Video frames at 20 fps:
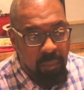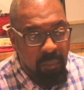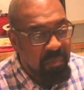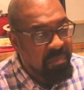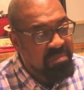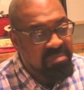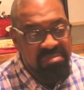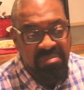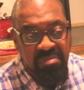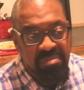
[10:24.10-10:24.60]

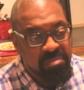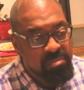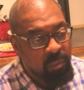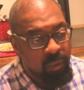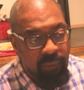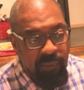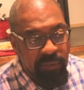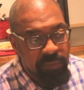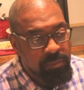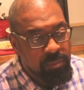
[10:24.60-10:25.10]

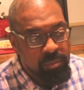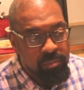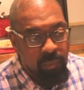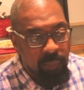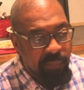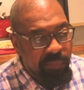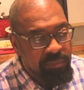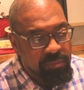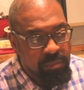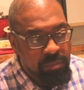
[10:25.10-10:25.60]

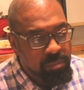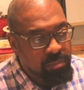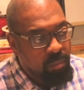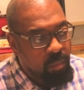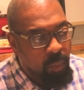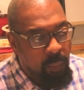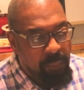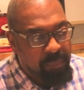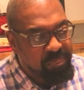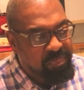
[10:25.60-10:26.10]

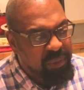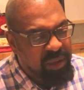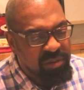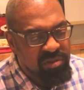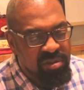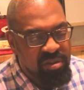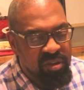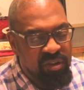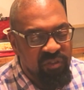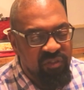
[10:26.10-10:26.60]
Mm-mm.
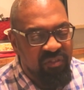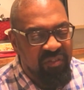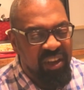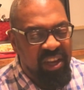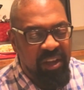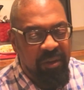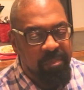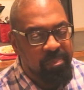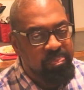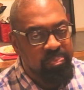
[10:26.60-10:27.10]
It's so
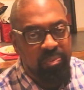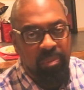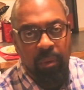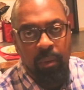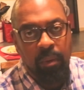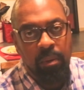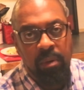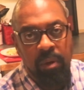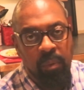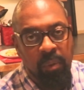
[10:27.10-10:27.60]
faint.
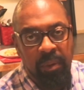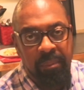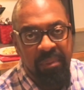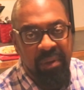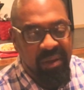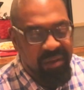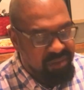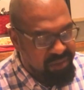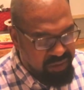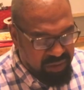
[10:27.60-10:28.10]
You wouldn't
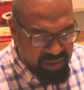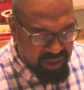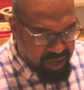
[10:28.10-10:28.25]
be. You